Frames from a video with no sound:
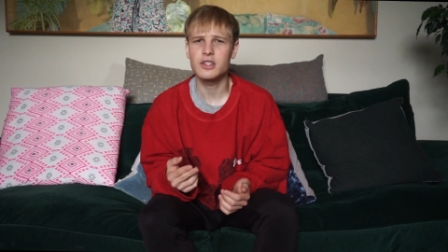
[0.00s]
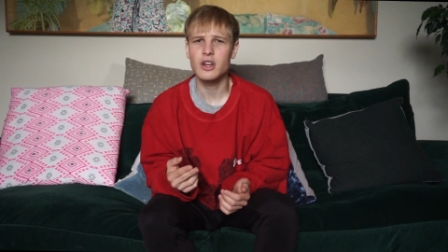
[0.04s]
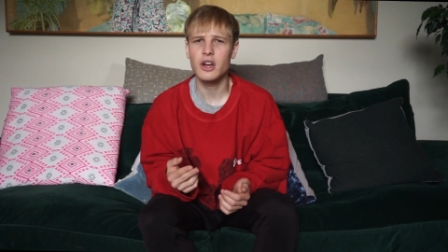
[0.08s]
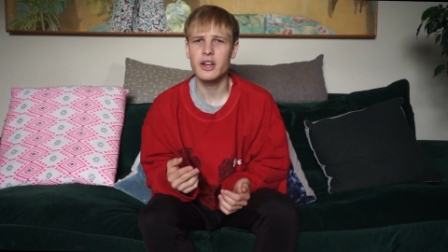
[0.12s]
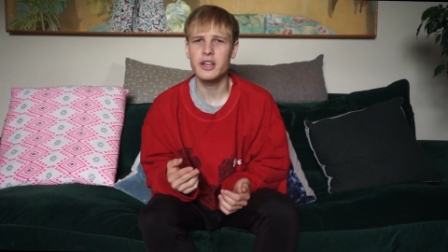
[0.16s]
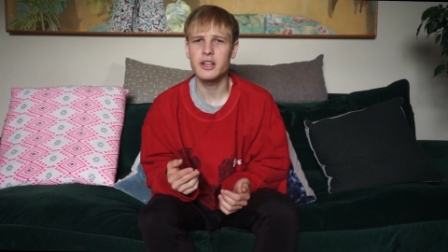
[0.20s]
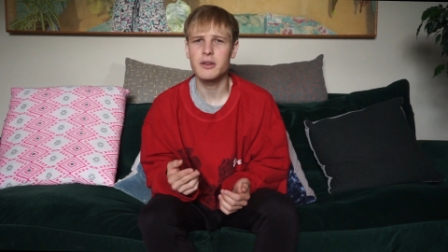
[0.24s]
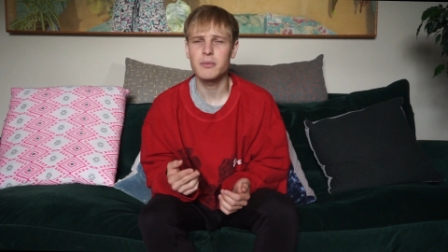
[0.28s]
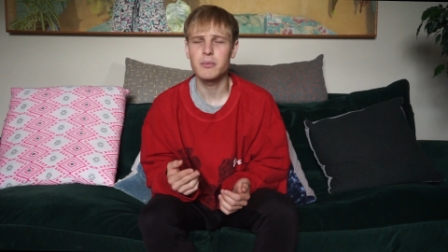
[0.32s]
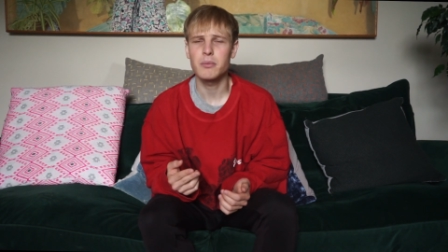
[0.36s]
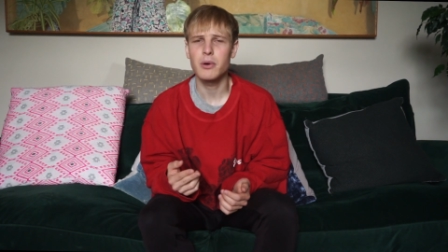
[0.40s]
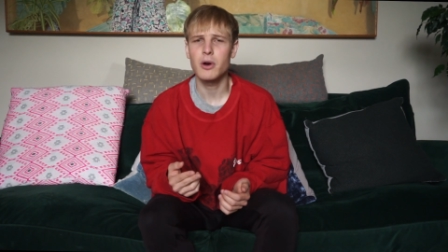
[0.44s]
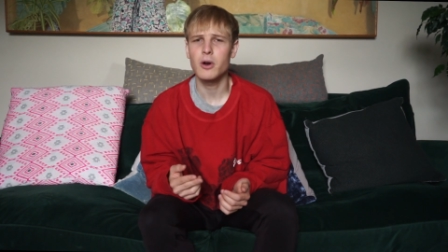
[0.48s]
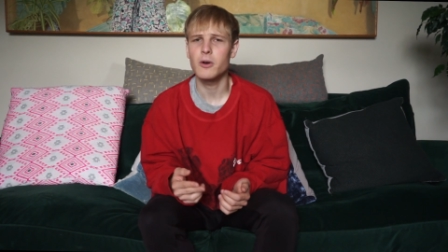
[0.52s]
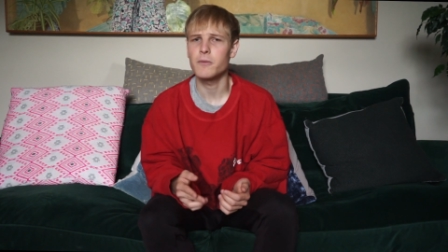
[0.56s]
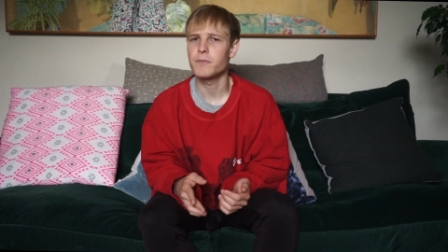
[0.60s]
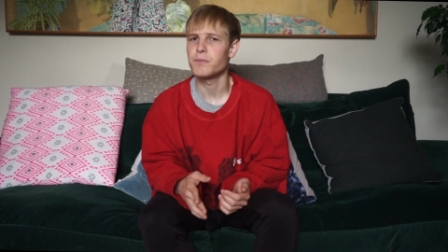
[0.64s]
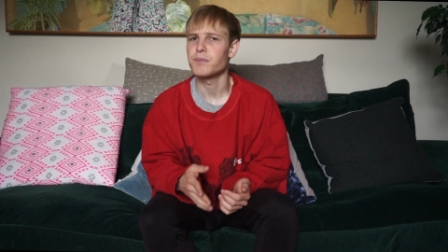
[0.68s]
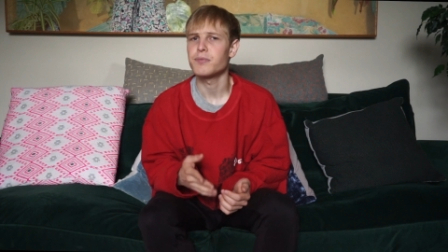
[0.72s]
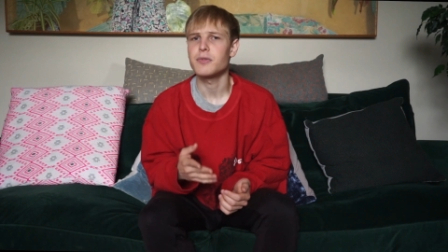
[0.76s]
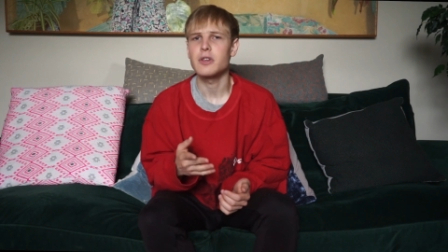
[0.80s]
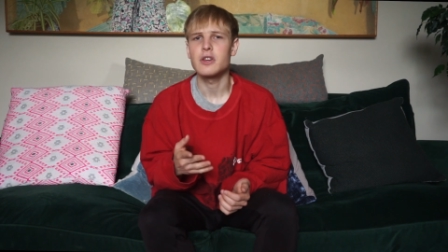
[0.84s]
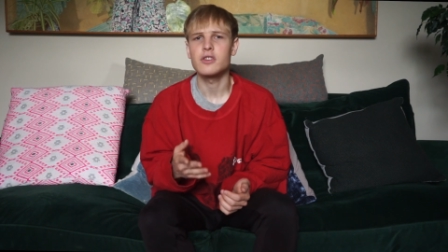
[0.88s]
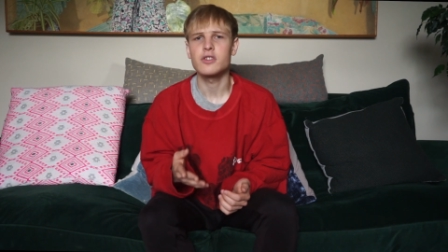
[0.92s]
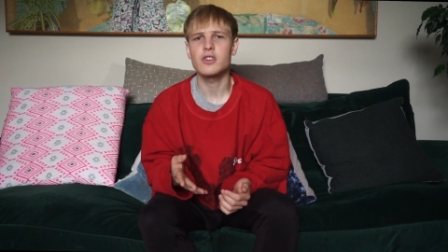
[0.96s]
I can bot,
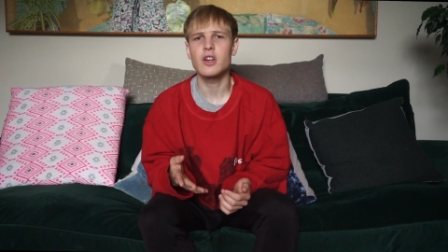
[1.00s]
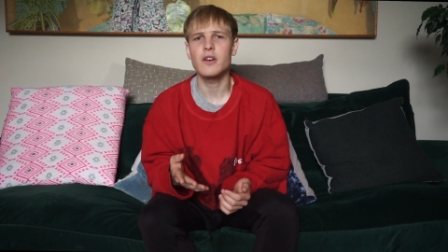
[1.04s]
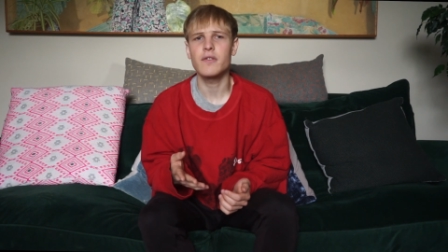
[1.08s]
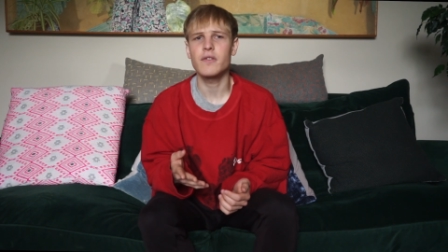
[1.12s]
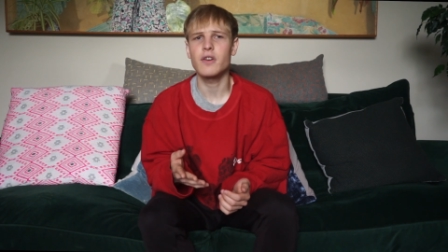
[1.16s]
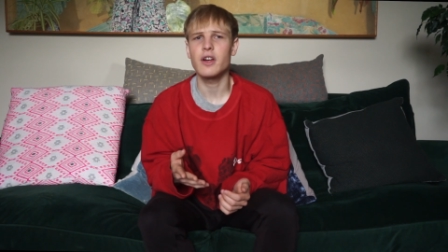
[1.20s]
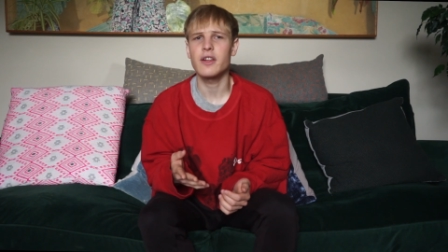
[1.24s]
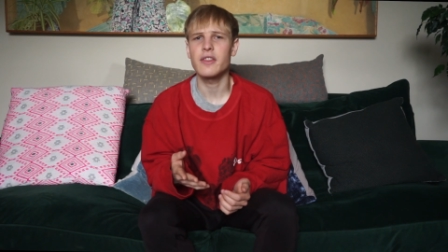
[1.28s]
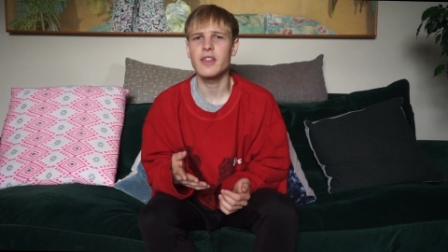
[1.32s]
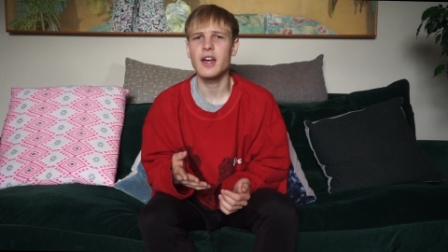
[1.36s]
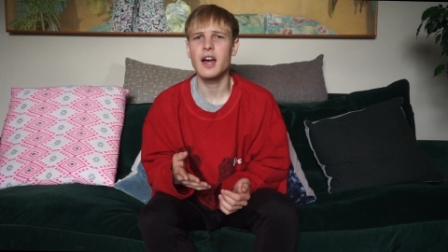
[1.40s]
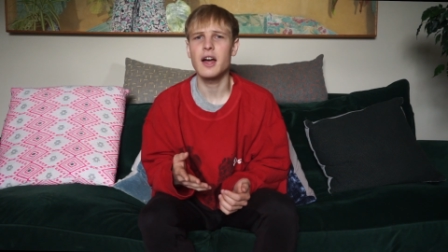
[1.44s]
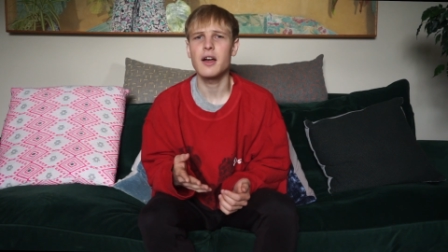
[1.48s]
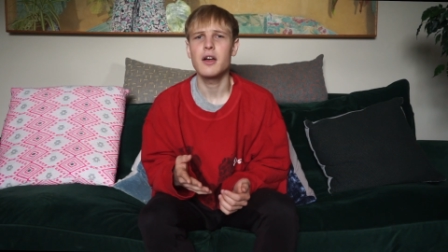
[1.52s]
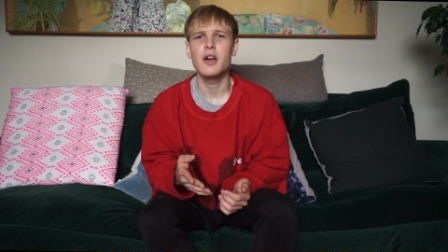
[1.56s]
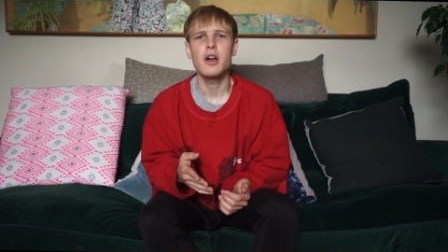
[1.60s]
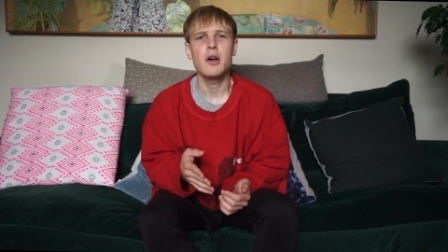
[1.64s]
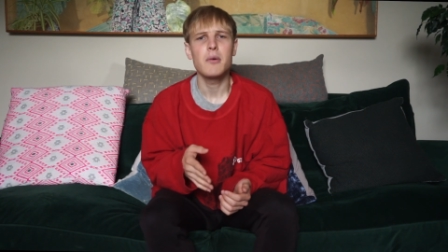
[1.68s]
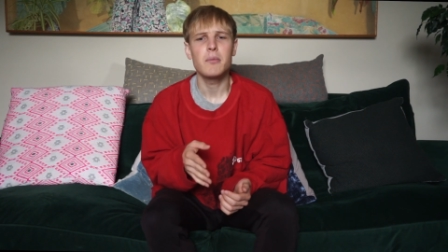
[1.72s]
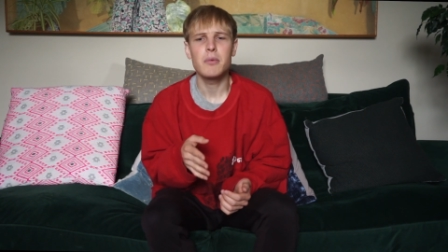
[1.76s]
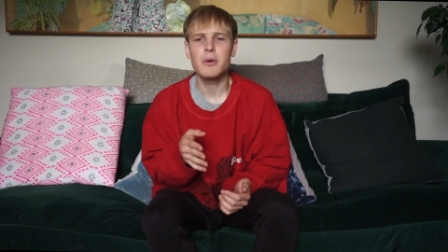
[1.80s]
stuff like that.